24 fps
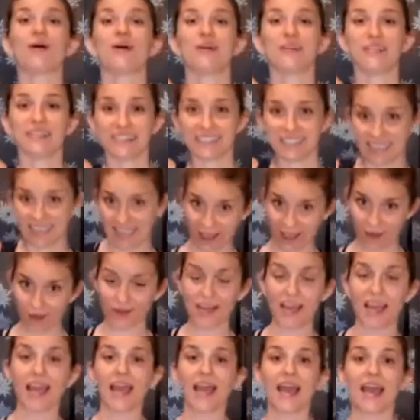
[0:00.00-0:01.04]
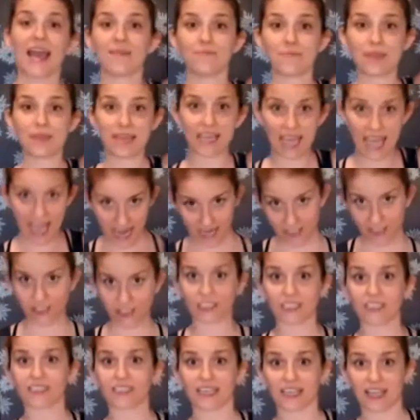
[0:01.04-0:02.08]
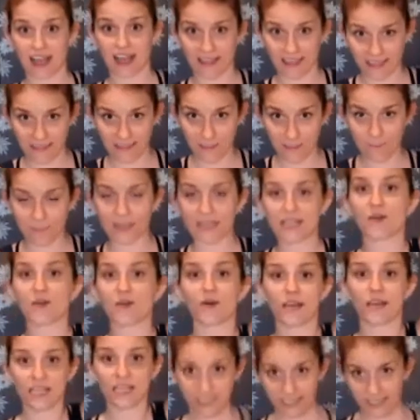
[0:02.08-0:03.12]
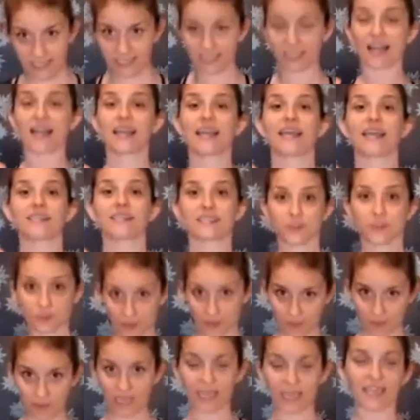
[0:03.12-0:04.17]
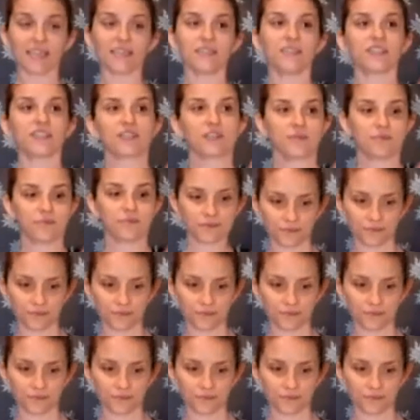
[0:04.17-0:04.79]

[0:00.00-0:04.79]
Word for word: pull down and make actually like a thumping noise against the rib cage.